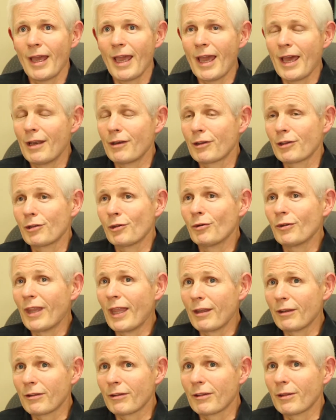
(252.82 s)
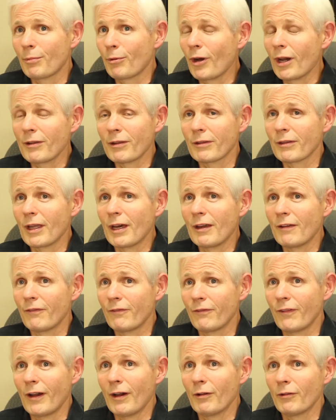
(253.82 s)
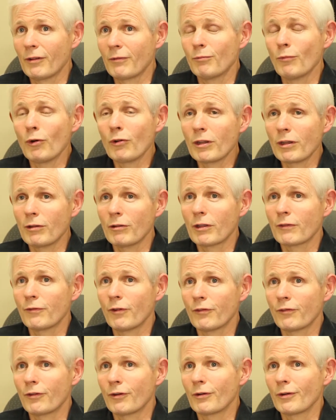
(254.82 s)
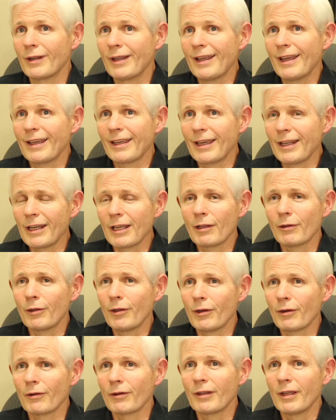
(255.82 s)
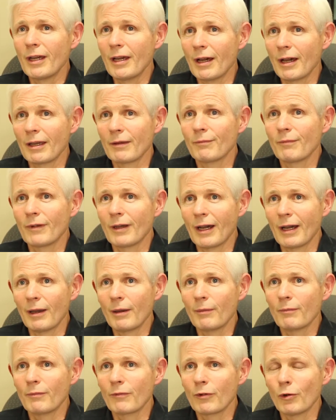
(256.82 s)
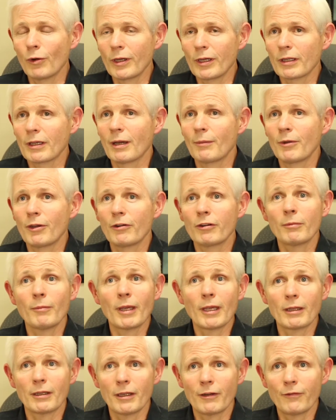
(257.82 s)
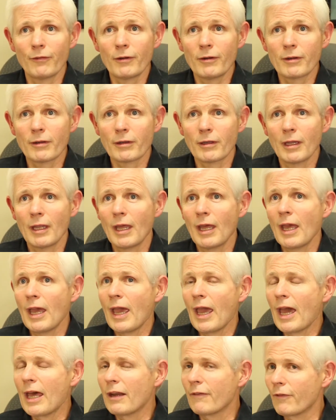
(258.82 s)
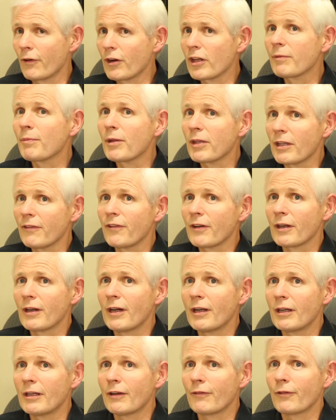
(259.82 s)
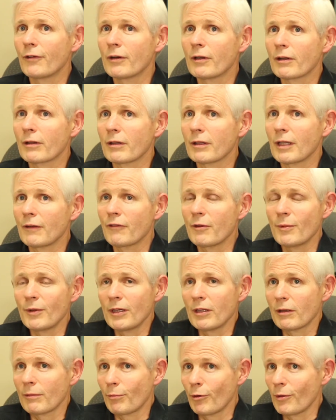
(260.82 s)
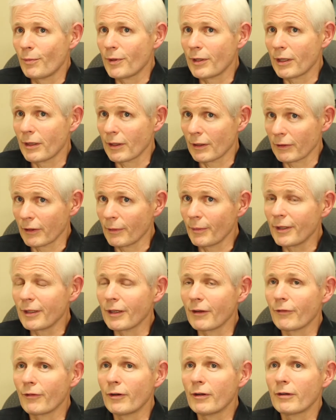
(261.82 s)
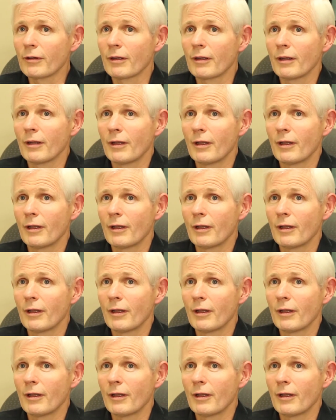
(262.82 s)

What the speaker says: And so that's the process I've found most useful for getting clear. Yeah, I'm going to come here to make a difference, and a very specific kind of difference, because everybody's purpose is a little bit different.